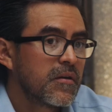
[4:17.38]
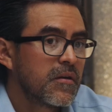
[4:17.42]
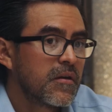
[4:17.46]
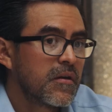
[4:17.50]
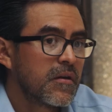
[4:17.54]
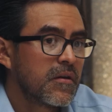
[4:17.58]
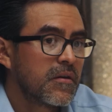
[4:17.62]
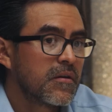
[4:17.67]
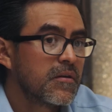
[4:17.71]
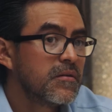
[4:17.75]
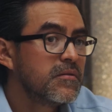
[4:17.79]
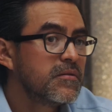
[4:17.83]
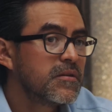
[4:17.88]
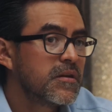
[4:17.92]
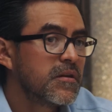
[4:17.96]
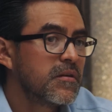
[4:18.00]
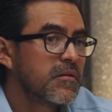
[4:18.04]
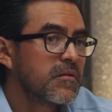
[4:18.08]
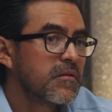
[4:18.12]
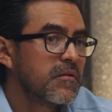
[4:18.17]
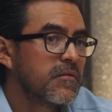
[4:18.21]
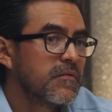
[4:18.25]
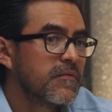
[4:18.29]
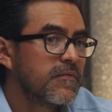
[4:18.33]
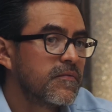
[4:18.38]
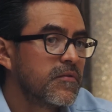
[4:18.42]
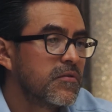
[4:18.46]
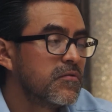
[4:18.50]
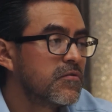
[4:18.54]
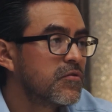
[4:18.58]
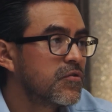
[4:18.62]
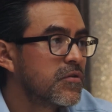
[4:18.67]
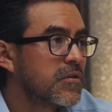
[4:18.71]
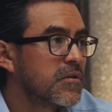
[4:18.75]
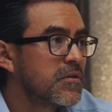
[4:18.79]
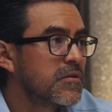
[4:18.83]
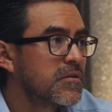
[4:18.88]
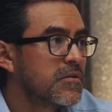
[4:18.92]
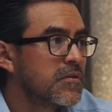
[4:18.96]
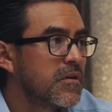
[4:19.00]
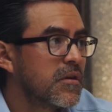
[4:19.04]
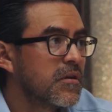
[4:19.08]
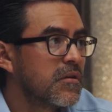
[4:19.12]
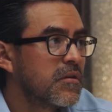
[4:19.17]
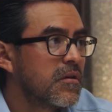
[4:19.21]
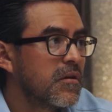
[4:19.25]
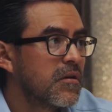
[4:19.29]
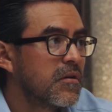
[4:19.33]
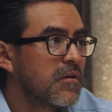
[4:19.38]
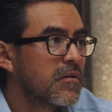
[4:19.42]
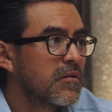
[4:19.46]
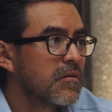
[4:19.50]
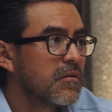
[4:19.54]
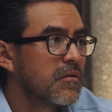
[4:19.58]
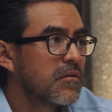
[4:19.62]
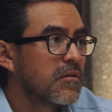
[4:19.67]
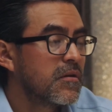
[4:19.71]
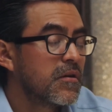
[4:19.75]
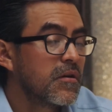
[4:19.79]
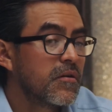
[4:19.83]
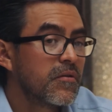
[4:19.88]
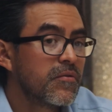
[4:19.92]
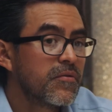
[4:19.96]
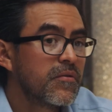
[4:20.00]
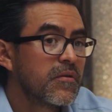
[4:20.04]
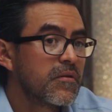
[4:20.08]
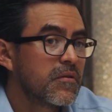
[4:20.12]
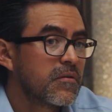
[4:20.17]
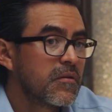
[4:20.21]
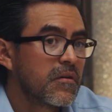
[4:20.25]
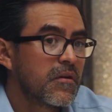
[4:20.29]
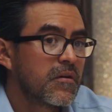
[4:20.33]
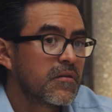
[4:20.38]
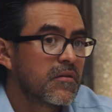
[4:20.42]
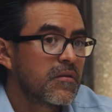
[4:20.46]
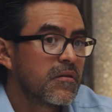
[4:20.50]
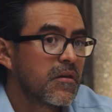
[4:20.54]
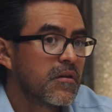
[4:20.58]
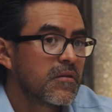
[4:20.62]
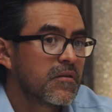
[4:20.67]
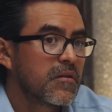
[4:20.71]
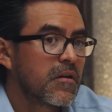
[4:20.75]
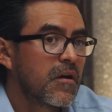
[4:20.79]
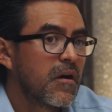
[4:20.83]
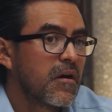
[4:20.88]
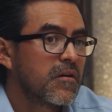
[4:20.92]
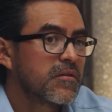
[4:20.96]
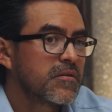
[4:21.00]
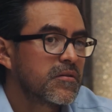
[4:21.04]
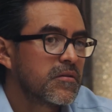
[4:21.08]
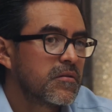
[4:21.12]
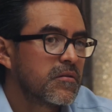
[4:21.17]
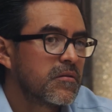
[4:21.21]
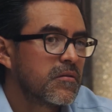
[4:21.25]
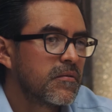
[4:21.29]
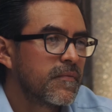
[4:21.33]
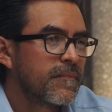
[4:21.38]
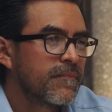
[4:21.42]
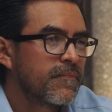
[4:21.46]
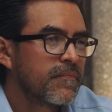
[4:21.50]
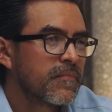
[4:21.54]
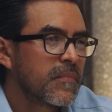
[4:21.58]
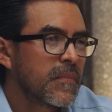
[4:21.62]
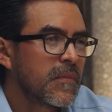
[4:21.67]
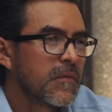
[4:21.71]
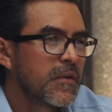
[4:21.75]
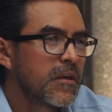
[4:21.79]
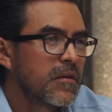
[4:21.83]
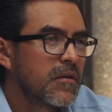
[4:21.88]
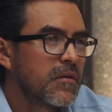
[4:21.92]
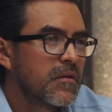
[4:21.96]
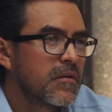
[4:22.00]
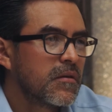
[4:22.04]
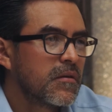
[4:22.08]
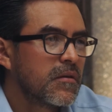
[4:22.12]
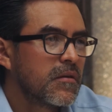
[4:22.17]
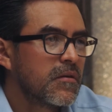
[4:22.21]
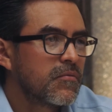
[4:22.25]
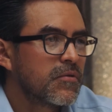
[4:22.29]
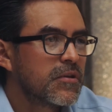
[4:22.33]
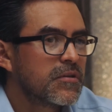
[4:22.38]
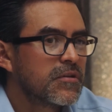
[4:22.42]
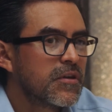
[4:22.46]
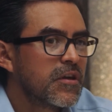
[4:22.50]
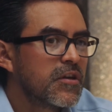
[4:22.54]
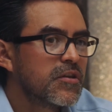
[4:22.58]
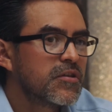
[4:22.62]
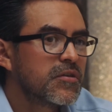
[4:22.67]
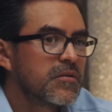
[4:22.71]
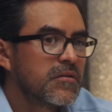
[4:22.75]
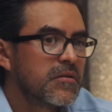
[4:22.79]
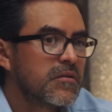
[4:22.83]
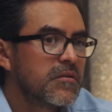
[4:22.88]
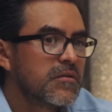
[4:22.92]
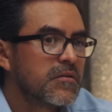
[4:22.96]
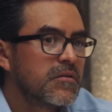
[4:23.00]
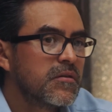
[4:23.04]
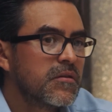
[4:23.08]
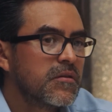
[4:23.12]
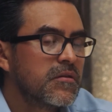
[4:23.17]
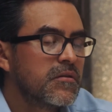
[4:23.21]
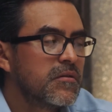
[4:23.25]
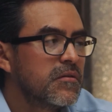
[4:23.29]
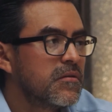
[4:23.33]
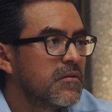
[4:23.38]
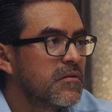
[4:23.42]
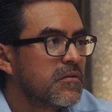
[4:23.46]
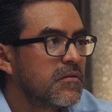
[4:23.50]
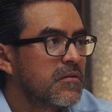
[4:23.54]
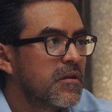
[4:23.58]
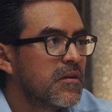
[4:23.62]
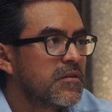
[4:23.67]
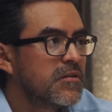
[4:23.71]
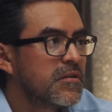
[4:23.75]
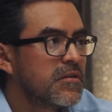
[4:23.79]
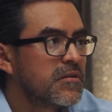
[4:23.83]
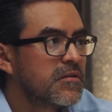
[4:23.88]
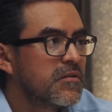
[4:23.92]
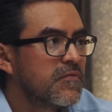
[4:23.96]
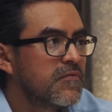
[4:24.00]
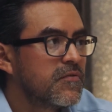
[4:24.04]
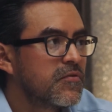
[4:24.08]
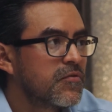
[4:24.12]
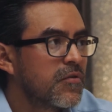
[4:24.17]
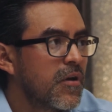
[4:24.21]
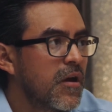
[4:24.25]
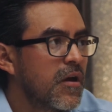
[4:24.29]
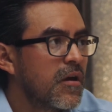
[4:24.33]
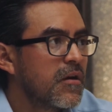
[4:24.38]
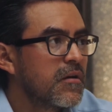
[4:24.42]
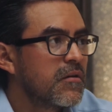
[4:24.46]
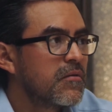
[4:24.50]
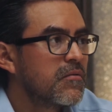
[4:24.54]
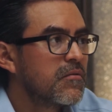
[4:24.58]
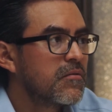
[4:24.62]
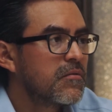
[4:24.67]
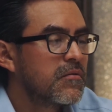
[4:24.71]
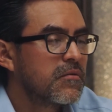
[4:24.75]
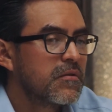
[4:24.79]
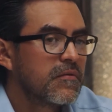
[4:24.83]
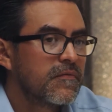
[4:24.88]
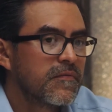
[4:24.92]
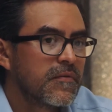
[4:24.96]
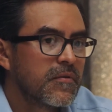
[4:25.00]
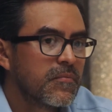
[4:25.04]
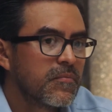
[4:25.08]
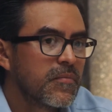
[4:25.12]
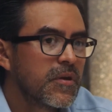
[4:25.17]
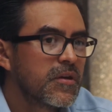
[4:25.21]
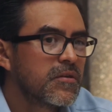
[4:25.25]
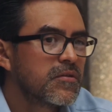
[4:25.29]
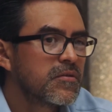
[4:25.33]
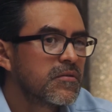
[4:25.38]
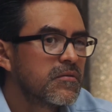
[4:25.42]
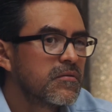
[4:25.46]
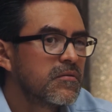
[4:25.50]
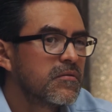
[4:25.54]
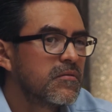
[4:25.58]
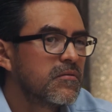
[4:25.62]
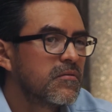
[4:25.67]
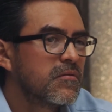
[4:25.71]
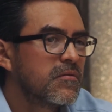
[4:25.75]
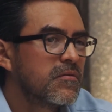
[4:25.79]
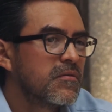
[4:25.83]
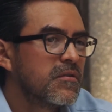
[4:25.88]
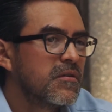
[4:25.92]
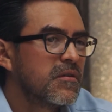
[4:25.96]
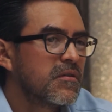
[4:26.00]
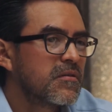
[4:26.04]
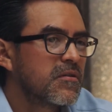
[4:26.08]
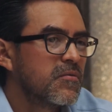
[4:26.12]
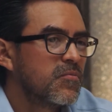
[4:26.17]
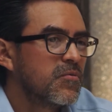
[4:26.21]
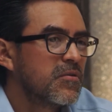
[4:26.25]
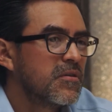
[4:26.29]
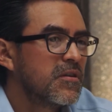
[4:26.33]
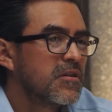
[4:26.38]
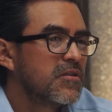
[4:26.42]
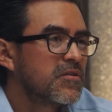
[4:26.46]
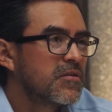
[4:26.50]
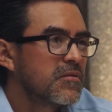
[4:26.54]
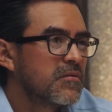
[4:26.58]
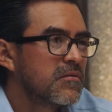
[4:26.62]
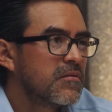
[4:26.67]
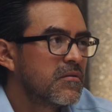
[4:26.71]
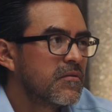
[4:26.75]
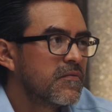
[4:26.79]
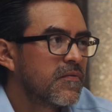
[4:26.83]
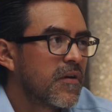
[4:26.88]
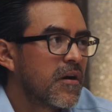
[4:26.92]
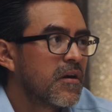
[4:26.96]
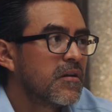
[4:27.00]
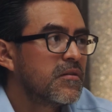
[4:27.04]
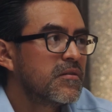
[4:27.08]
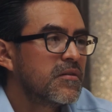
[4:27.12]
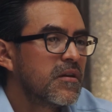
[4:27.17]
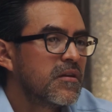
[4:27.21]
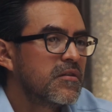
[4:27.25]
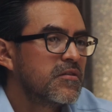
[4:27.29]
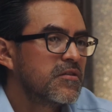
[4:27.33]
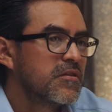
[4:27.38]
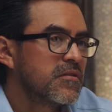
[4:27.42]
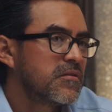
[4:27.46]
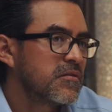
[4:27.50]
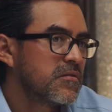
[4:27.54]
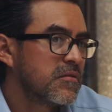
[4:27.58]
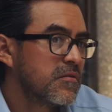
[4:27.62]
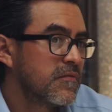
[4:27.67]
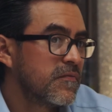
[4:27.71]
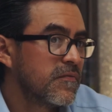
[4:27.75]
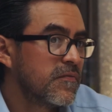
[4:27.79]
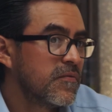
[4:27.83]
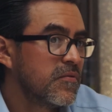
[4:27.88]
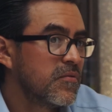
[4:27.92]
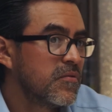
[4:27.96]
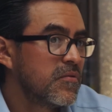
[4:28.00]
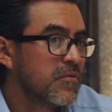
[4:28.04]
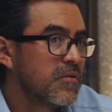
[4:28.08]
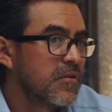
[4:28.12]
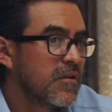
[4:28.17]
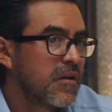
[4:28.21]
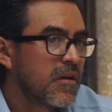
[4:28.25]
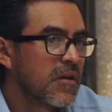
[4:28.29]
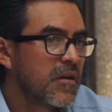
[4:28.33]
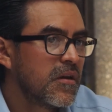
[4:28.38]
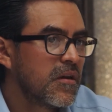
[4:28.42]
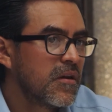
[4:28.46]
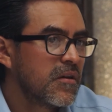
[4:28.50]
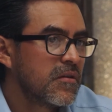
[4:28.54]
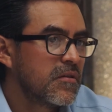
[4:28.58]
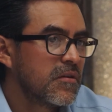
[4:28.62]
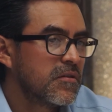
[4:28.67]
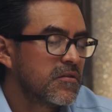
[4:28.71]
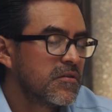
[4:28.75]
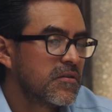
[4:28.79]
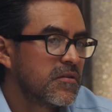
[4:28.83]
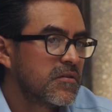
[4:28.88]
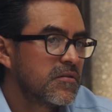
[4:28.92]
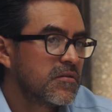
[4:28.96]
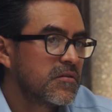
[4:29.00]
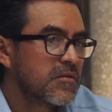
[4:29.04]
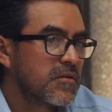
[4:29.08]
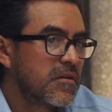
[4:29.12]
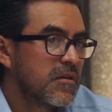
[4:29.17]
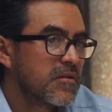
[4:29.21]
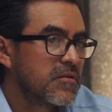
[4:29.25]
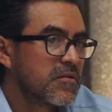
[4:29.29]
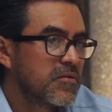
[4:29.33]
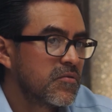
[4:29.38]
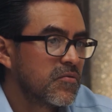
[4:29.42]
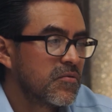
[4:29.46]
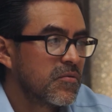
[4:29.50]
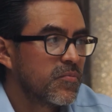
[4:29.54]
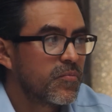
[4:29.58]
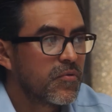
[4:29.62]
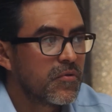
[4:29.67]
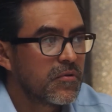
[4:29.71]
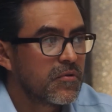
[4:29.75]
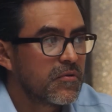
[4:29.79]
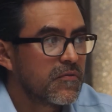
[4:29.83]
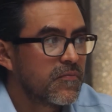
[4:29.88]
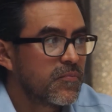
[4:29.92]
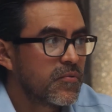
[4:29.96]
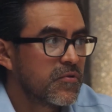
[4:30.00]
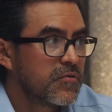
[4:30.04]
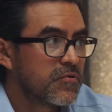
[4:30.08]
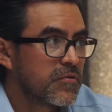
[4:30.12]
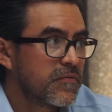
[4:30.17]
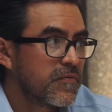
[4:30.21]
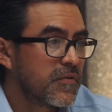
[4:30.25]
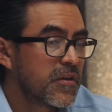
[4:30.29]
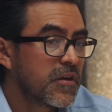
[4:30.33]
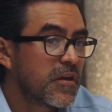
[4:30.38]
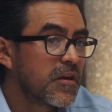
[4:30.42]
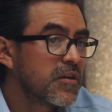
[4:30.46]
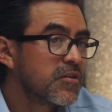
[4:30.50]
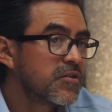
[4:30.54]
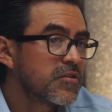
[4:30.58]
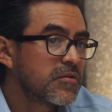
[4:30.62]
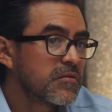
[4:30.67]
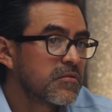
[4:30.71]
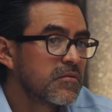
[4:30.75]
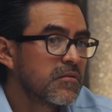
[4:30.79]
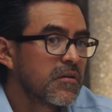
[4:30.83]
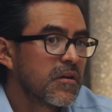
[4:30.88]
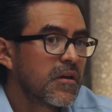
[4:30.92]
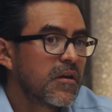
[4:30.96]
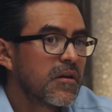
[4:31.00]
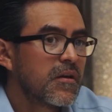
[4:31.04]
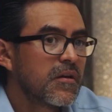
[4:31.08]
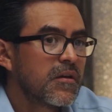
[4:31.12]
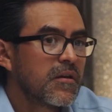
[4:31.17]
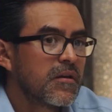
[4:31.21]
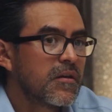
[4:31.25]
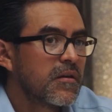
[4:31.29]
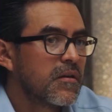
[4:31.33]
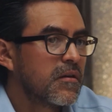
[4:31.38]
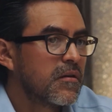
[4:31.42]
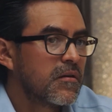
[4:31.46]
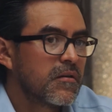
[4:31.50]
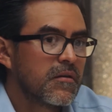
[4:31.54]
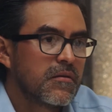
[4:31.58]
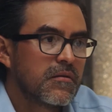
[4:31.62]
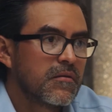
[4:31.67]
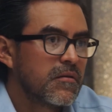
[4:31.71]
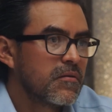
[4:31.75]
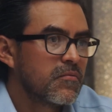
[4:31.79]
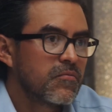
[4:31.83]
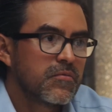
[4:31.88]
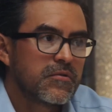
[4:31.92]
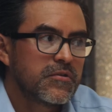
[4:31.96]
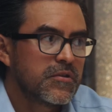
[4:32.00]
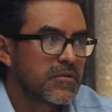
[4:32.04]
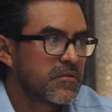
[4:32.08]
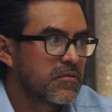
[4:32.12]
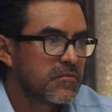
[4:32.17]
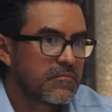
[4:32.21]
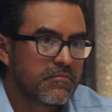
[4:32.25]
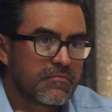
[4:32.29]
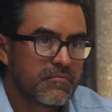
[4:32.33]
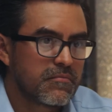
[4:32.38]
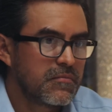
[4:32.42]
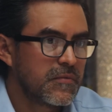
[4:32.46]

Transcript: an intake of nutrients that are healthy and not causing irritation in the digestive tract or inflammation or the accumulation of undigested food that just gets to a point of putrefaction, and then we just